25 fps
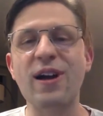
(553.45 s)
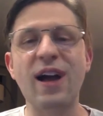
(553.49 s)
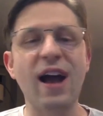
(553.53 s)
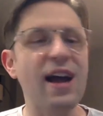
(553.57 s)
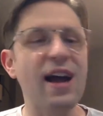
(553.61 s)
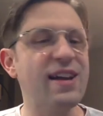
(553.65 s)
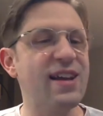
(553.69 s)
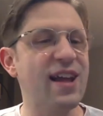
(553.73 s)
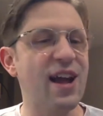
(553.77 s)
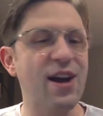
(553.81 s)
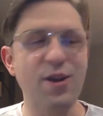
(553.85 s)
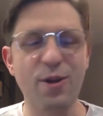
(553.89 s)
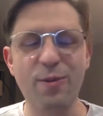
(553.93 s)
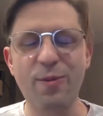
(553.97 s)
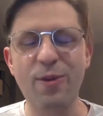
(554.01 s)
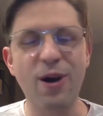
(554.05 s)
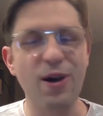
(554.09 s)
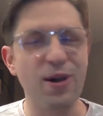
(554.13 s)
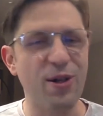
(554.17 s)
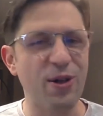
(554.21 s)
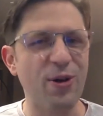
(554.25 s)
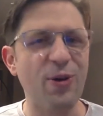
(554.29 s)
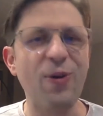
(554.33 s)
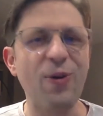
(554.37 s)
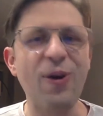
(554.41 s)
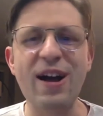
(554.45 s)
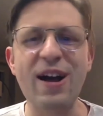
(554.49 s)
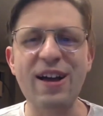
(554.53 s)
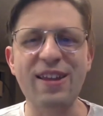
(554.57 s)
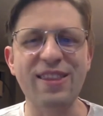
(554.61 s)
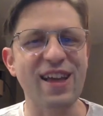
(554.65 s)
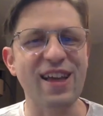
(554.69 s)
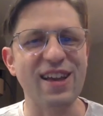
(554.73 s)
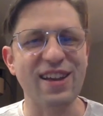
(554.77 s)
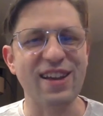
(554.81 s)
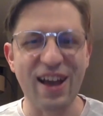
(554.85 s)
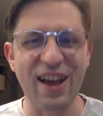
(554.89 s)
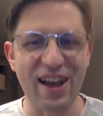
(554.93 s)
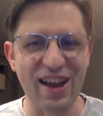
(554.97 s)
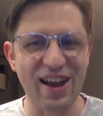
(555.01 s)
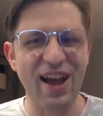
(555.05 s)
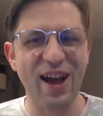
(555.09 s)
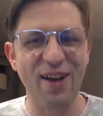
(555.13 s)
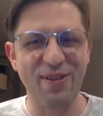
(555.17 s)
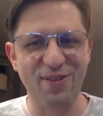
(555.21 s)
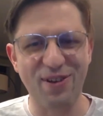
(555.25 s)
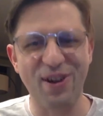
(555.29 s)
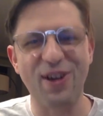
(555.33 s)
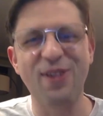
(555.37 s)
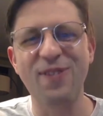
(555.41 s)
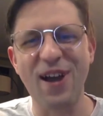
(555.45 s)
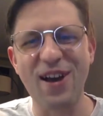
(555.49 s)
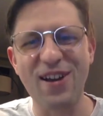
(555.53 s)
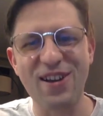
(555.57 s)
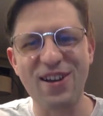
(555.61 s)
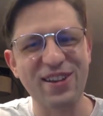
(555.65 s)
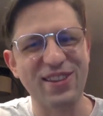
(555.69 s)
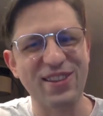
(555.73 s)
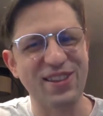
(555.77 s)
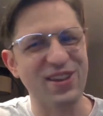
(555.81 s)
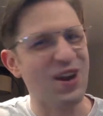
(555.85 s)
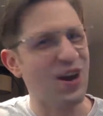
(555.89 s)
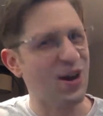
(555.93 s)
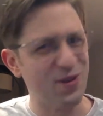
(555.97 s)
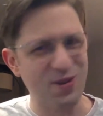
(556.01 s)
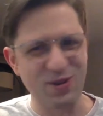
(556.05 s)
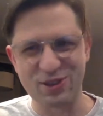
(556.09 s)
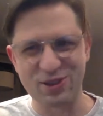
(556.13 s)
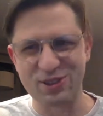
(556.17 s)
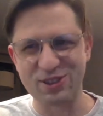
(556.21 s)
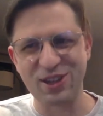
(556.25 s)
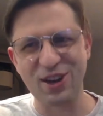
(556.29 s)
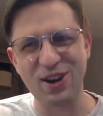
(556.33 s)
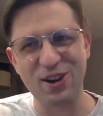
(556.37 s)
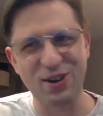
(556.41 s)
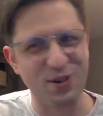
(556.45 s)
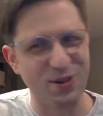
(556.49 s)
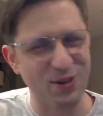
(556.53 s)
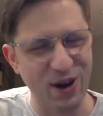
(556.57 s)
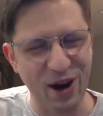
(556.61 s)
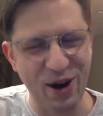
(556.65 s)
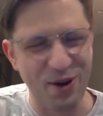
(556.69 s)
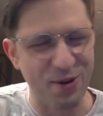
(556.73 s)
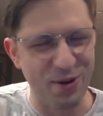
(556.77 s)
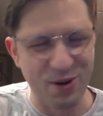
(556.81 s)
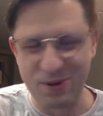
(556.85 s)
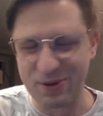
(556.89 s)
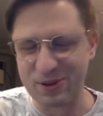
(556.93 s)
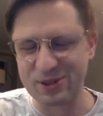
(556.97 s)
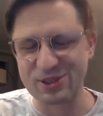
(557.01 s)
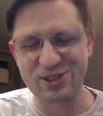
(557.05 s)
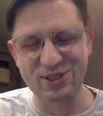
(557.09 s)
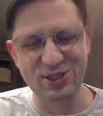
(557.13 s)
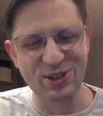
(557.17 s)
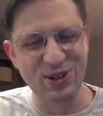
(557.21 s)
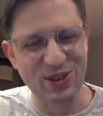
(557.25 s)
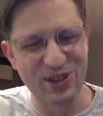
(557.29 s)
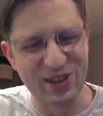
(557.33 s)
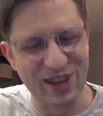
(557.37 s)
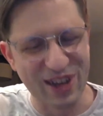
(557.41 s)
I downed a bottle of wine that night after the artwork was stolen.